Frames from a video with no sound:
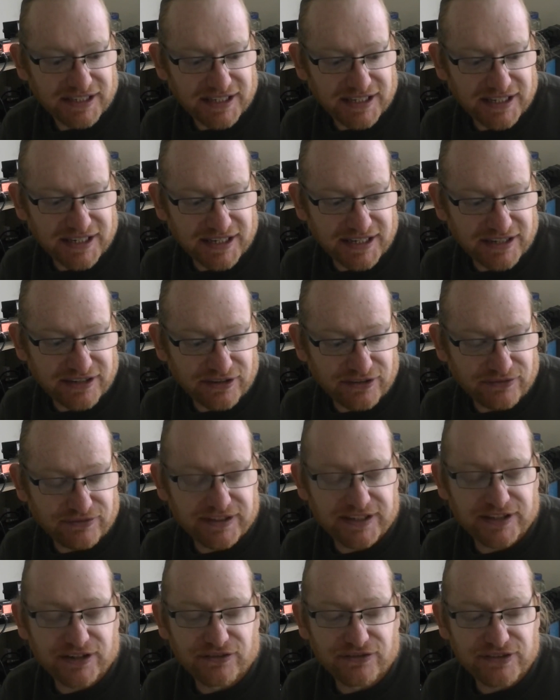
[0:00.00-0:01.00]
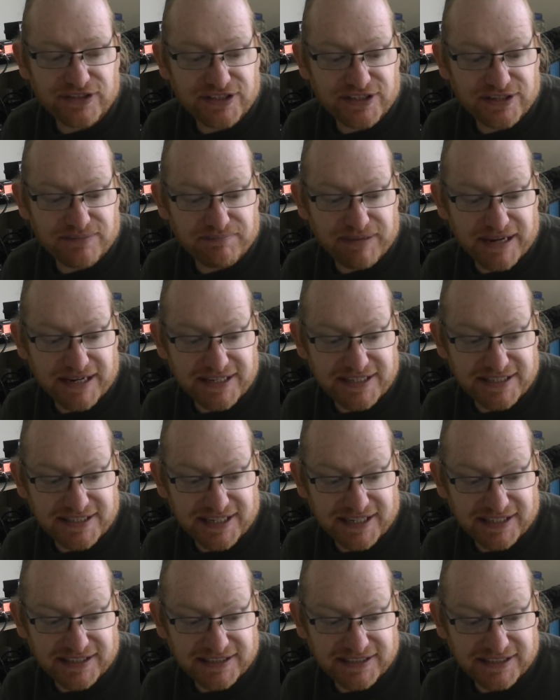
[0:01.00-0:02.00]
and hopefully covers the
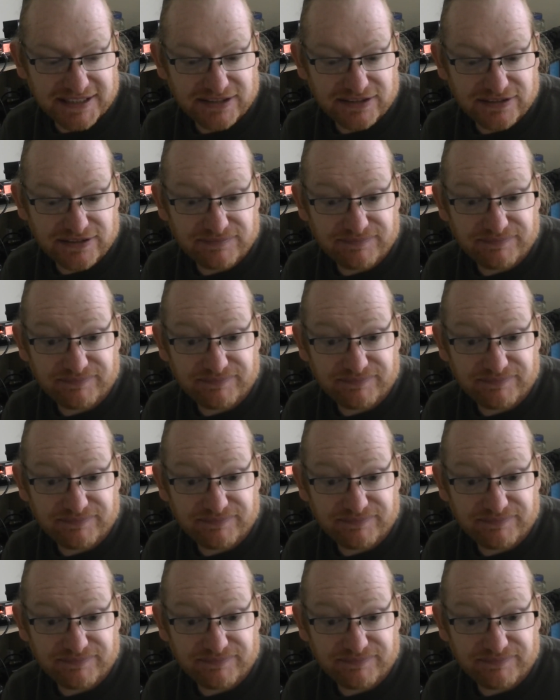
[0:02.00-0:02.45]
basics. And